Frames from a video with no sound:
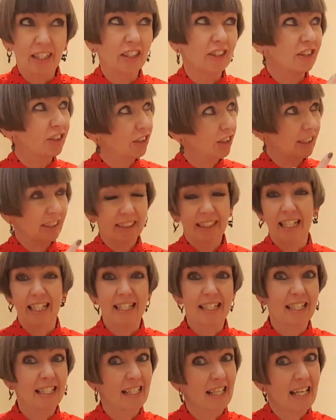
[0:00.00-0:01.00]
It's just
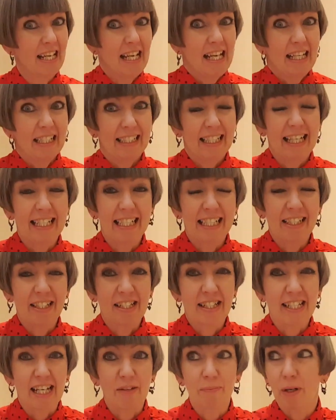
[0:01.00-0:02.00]
getting light here
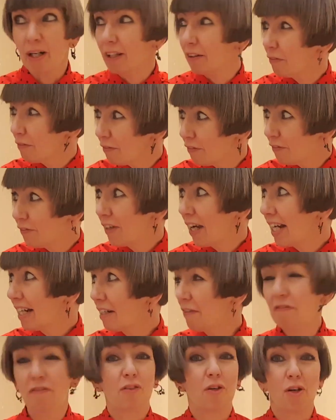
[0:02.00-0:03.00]
in Denmark.
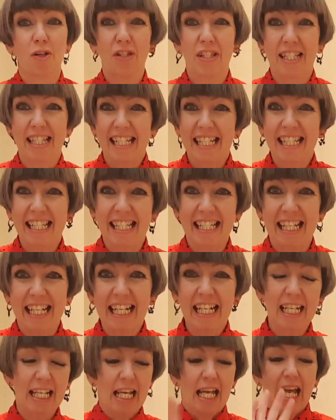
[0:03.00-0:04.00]
Very frosty
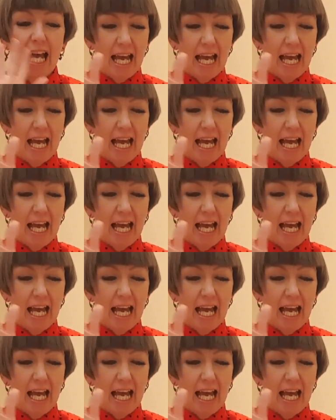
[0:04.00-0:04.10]
today.